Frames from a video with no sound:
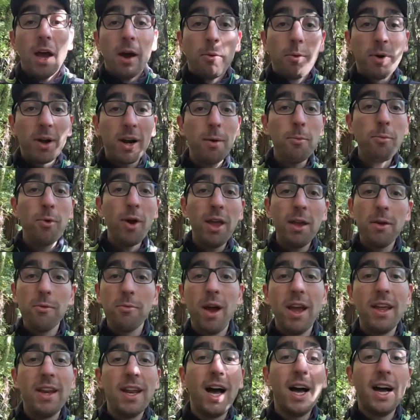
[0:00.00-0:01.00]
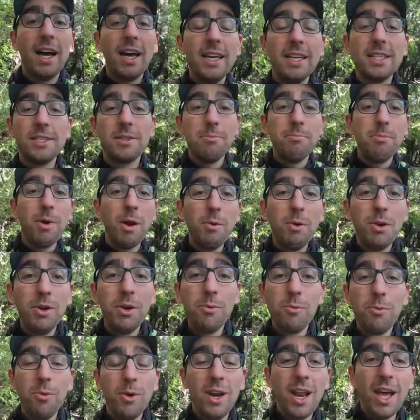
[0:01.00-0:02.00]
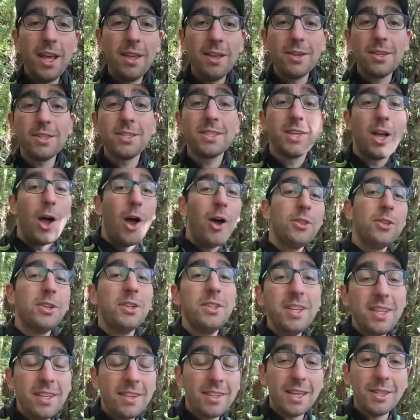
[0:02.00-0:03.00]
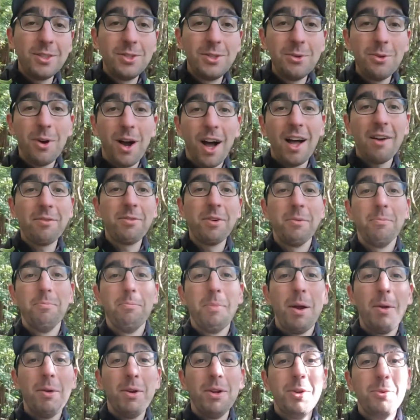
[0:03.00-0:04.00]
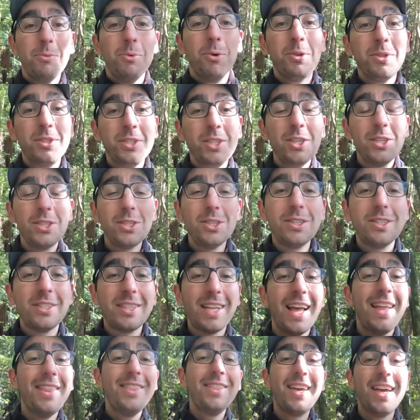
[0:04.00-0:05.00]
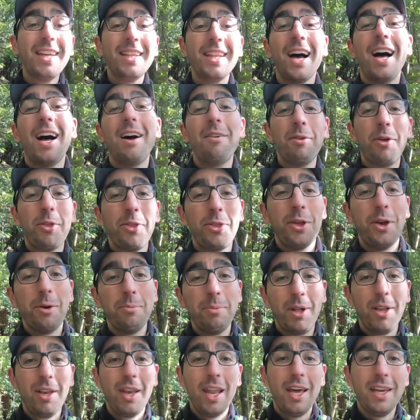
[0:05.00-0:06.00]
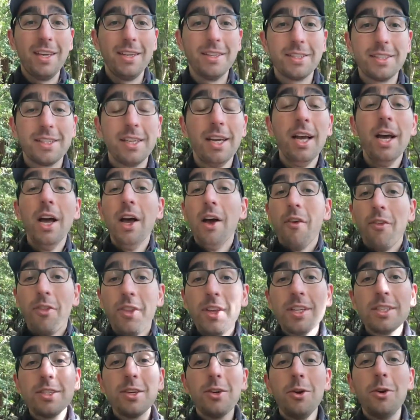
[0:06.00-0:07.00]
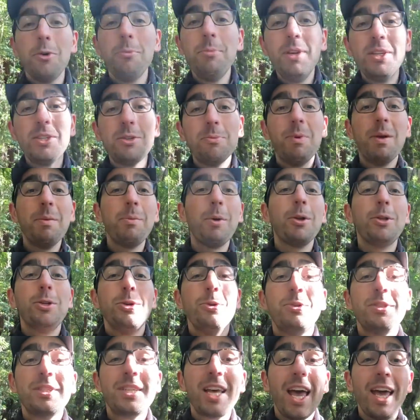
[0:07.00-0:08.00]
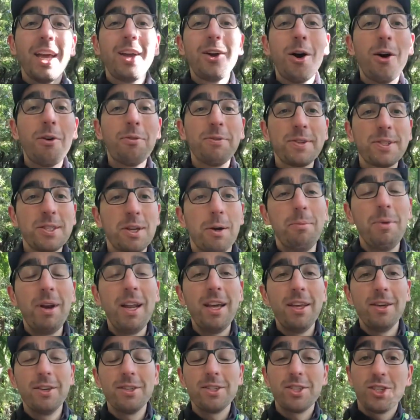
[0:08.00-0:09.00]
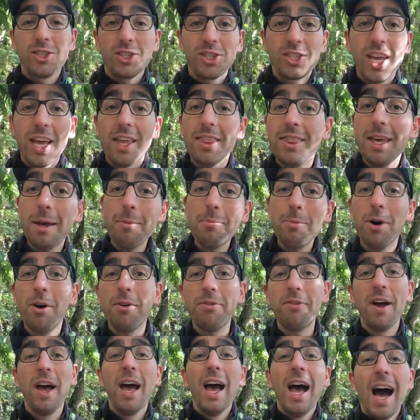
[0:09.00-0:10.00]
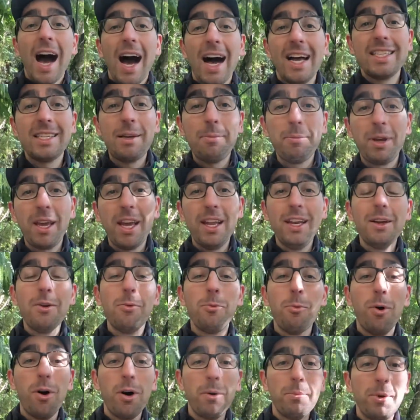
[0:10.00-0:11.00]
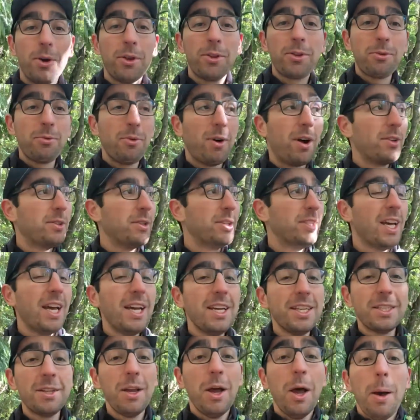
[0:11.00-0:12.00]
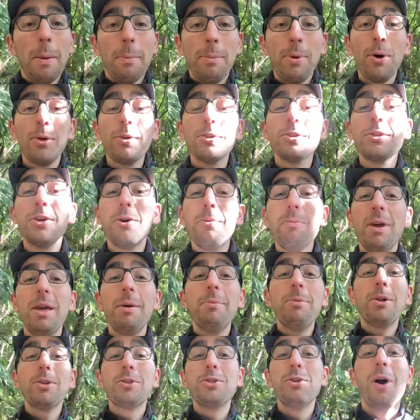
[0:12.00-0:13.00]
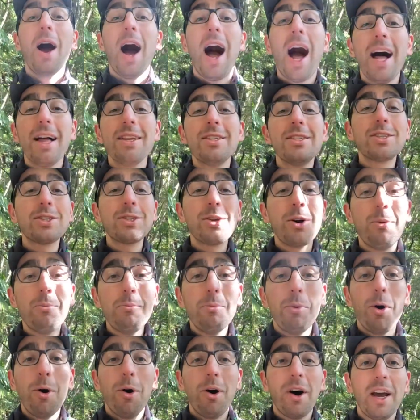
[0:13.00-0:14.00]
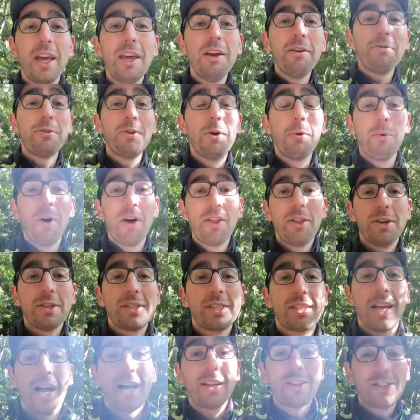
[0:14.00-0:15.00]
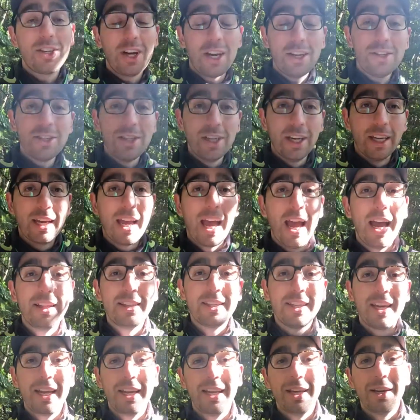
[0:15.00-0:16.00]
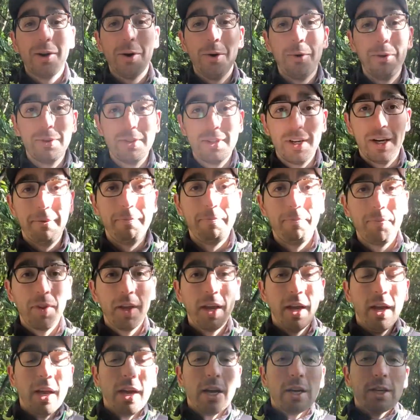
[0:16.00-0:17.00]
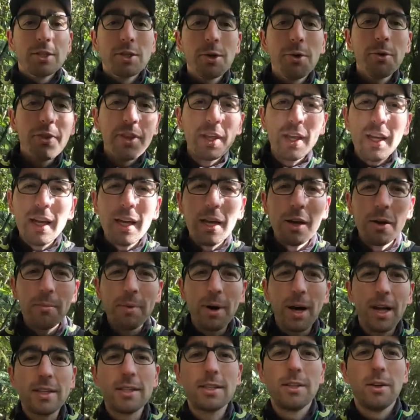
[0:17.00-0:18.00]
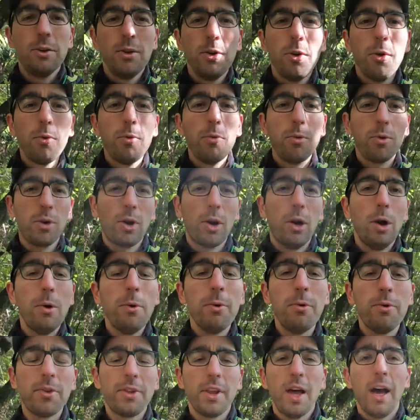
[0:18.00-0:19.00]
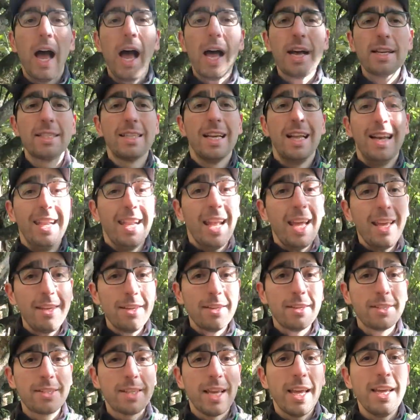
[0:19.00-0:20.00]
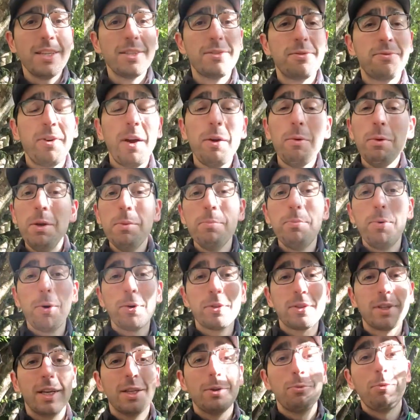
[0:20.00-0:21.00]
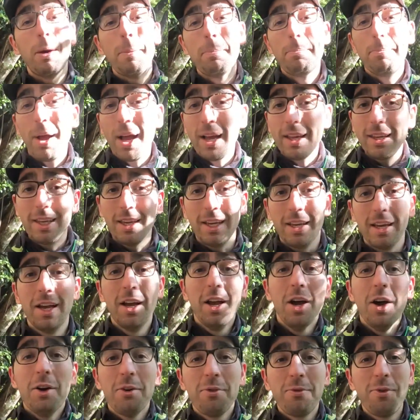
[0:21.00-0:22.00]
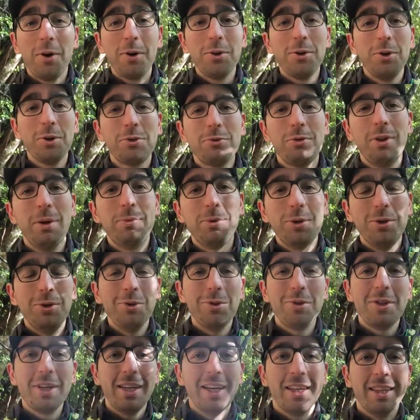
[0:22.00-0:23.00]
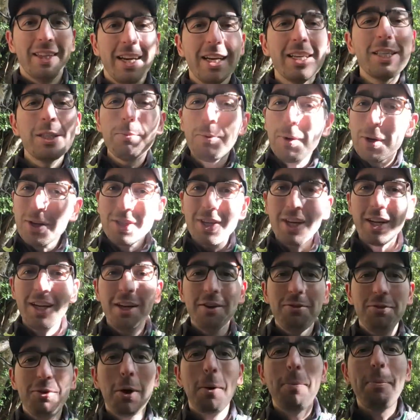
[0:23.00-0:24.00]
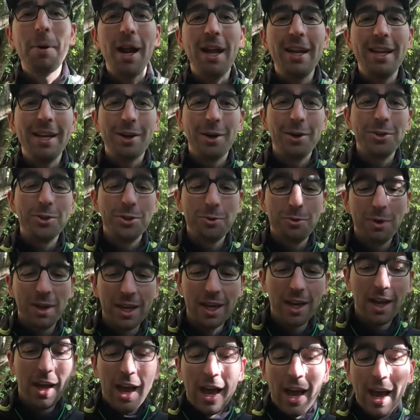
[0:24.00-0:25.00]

What I'm wearing right now is the merino wool layers. Underneath I do have a merino wool t-shirt and then I have a thermal layers. This allows me to be able to take off some layers, shed them off as I'm getting warmer throughout the days, but also be able to add some more if the weather starts changing and getting colder. So thinking about your clothes as layers is very important when packing for your trip to New Zealand, especially if you're planning on doing